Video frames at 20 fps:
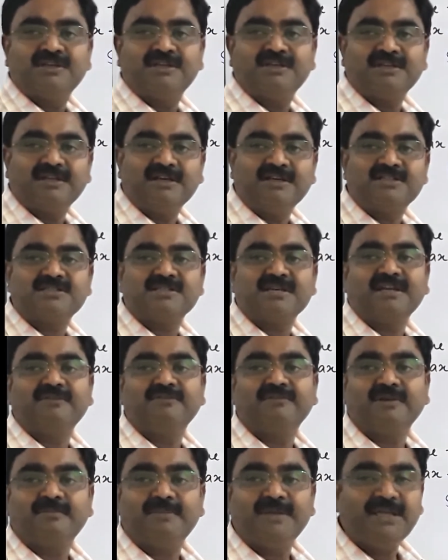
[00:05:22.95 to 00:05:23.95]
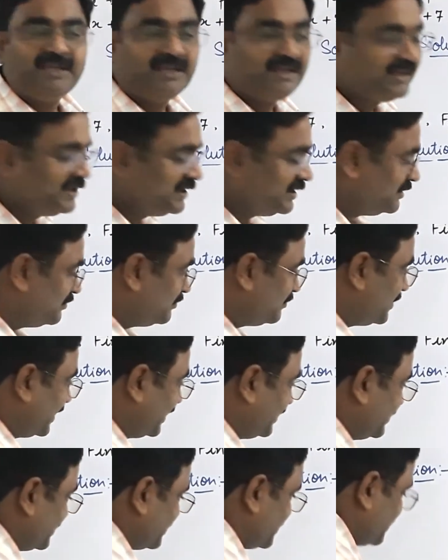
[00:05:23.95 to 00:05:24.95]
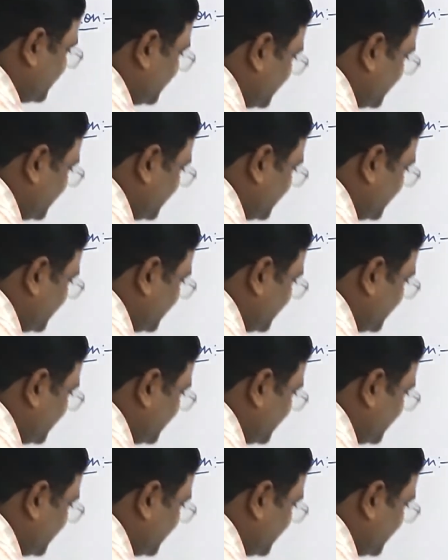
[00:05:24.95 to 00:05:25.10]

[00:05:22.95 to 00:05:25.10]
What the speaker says: its sign will be minus.